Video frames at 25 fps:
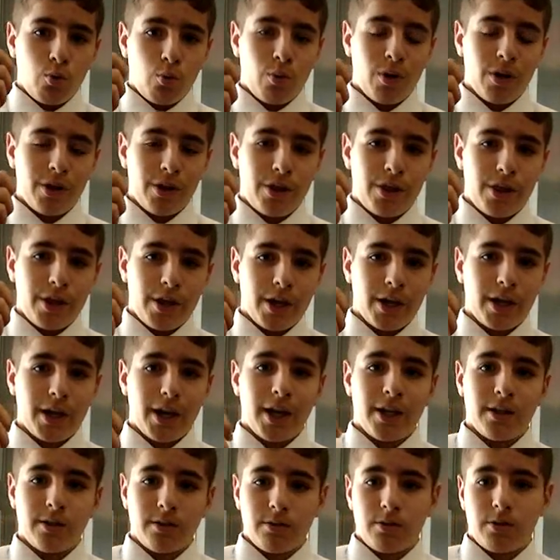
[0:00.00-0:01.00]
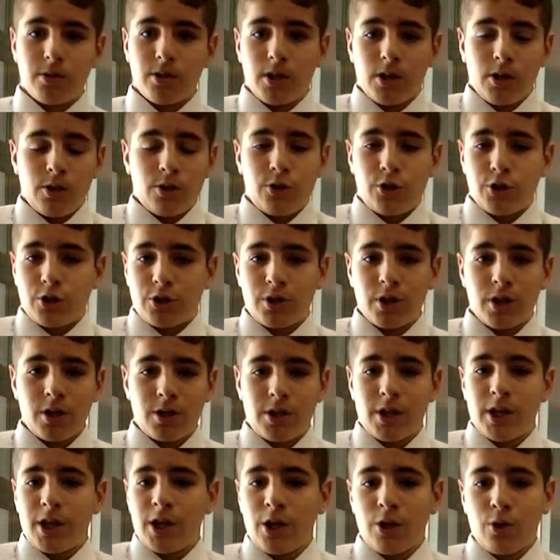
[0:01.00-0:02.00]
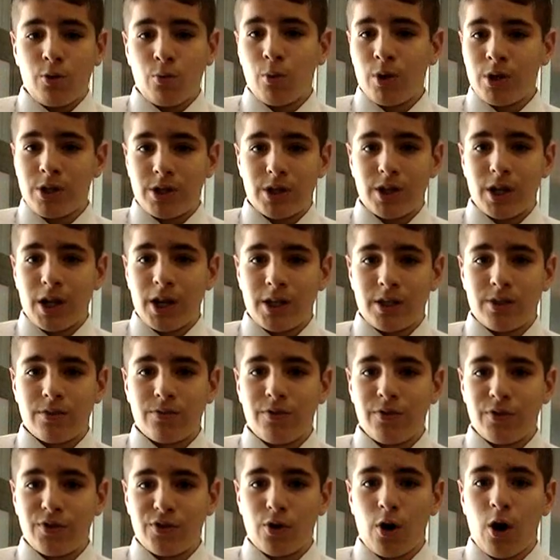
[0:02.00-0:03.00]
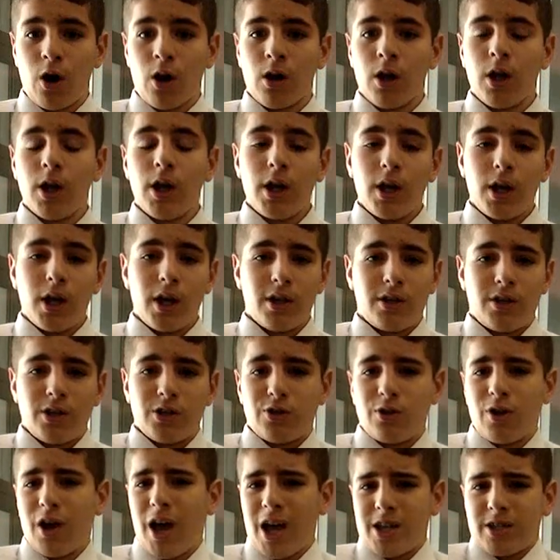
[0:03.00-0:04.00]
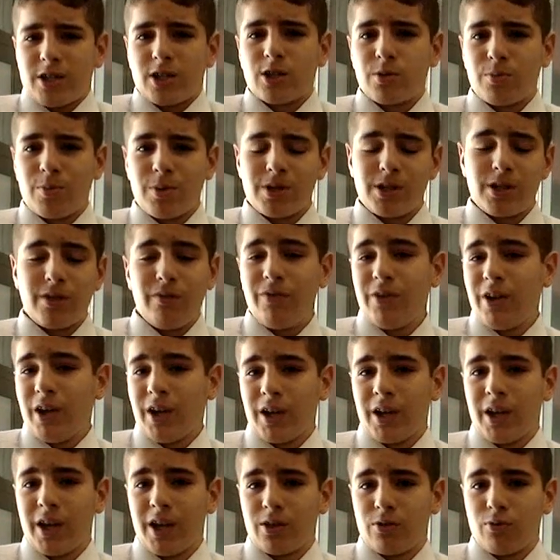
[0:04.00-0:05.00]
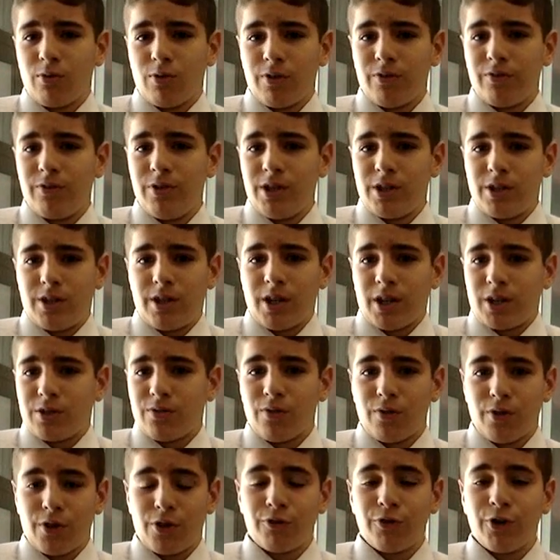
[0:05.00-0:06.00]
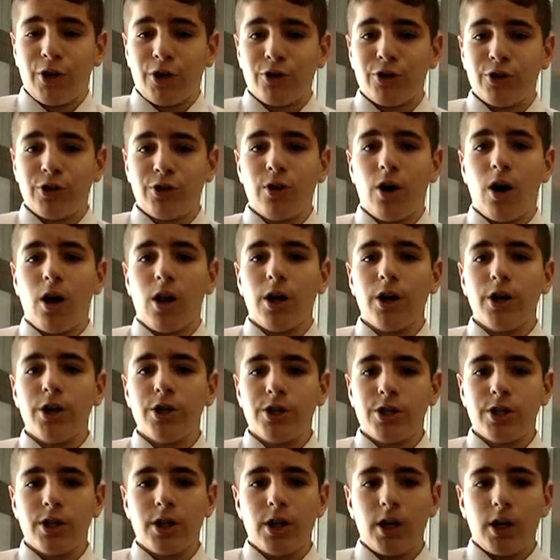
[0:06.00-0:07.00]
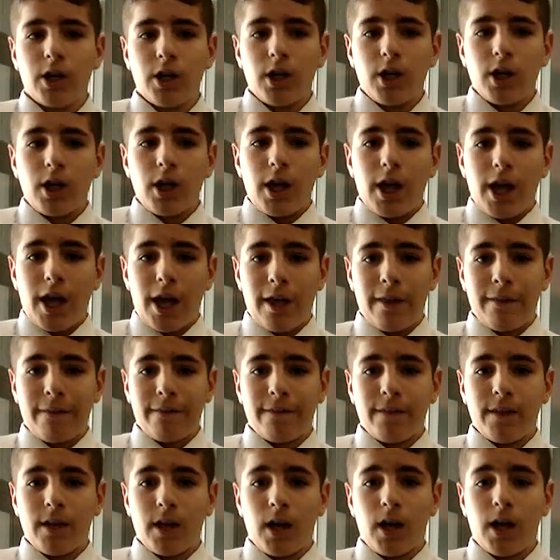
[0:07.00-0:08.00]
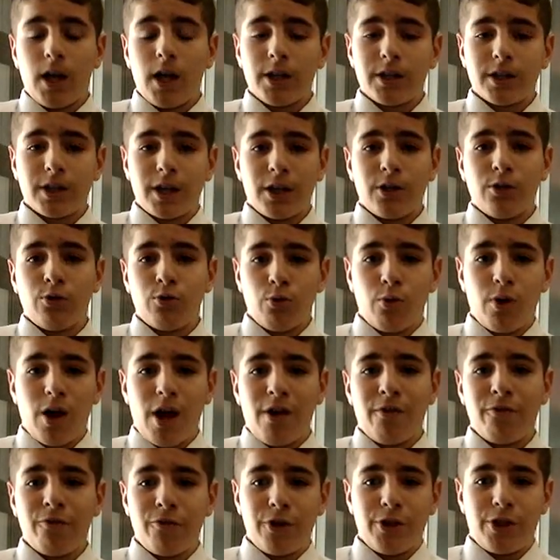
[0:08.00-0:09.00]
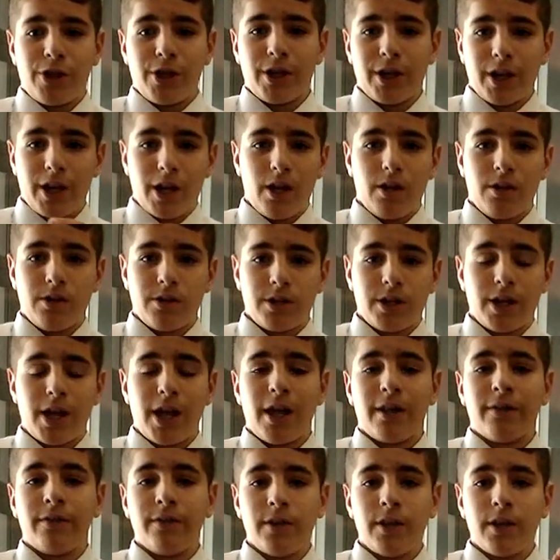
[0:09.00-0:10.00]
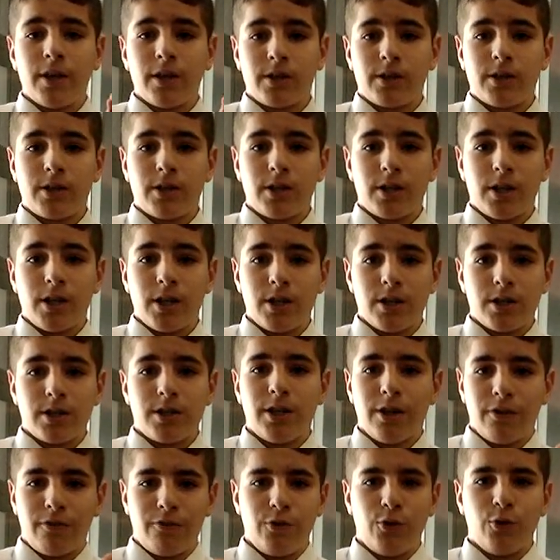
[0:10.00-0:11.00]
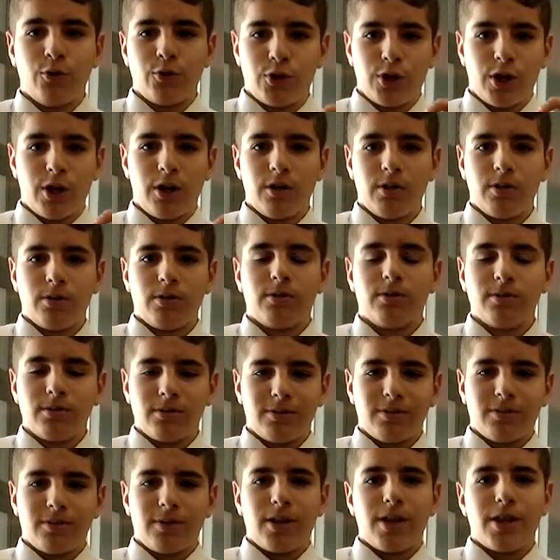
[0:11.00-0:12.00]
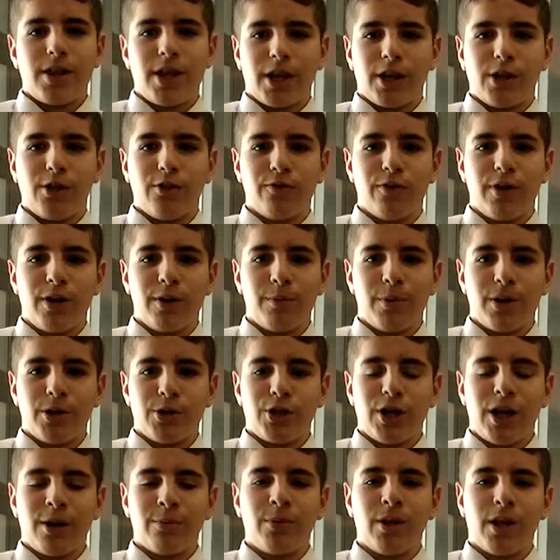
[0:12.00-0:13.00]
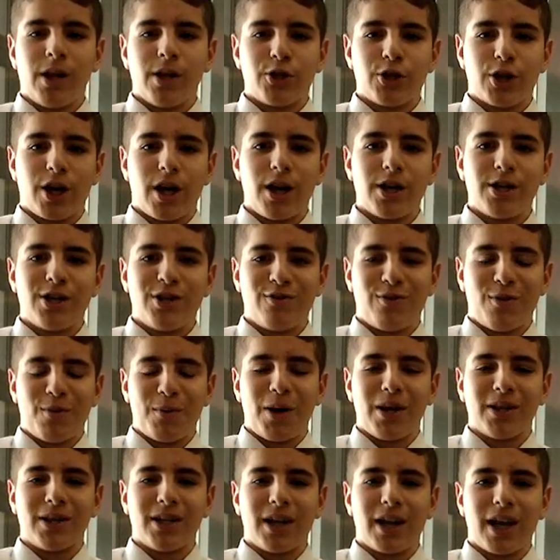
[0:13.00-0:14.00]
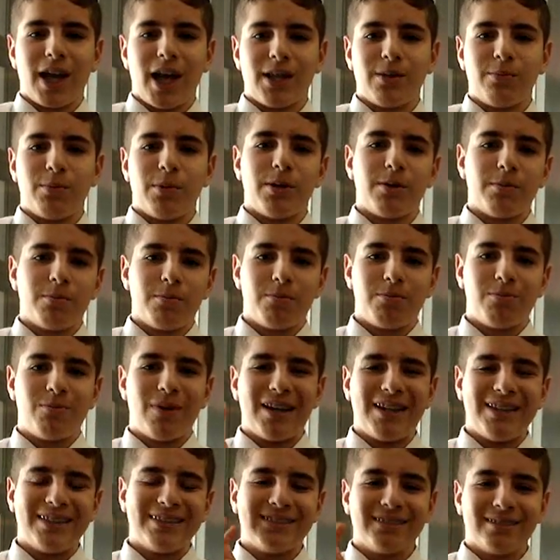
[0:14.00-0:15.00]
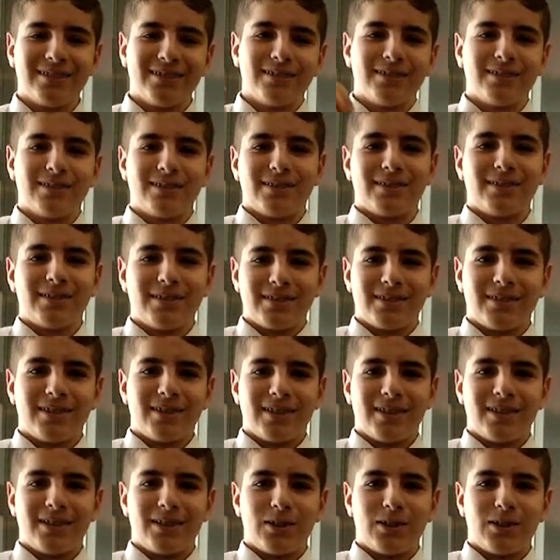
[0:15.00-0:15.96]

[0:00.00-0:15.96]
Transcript: one thing and it just does a one size fits all. It is not as expensive, you can get one of these things for $300, and it can do everything else, and this is the future. Thank you very much. Abdullah Shakarchi from Qatar Academy. Bye.